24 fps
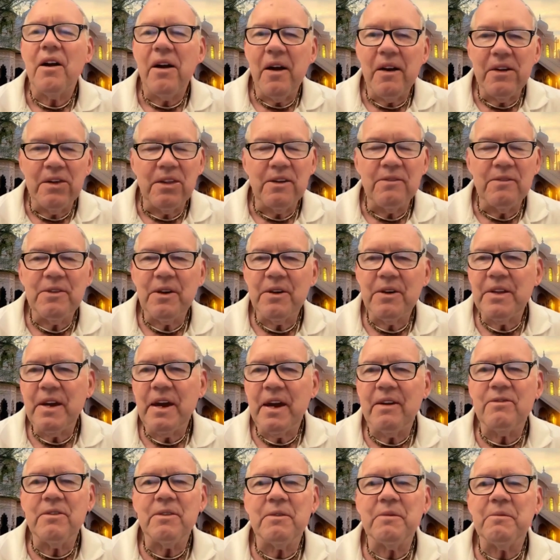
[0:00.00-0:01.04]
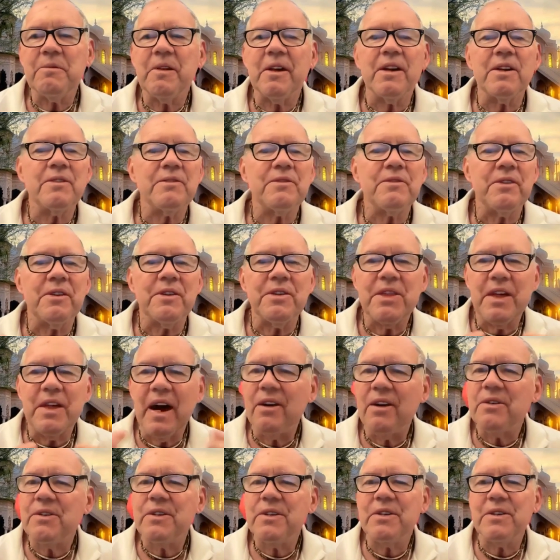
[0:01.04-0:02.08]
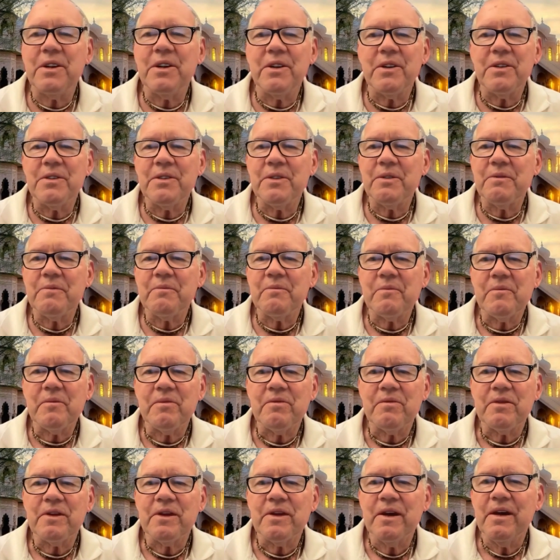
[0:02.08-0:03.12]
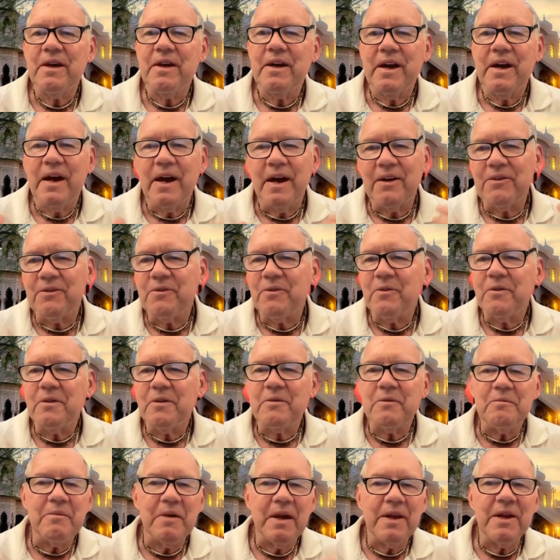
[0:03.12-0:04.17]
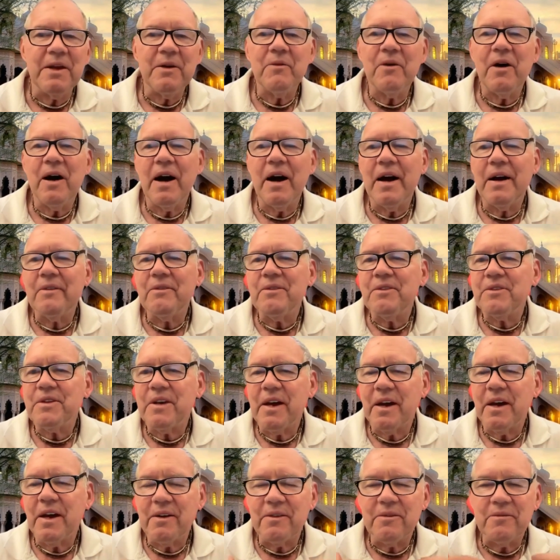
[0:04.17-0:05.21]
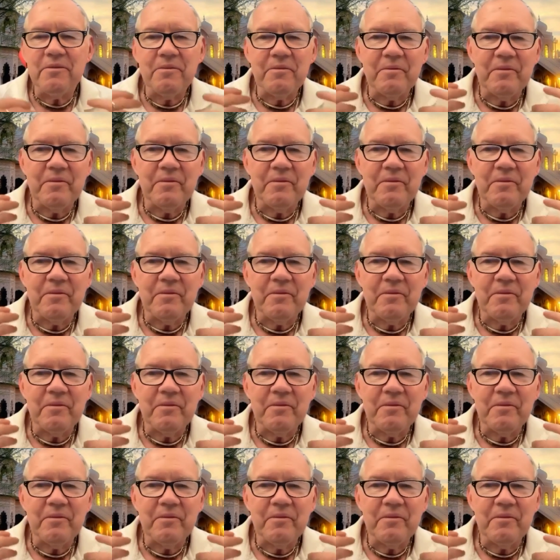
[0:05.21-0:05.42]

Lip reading: living on the heavenly planet for 1,000 years, had many wives, had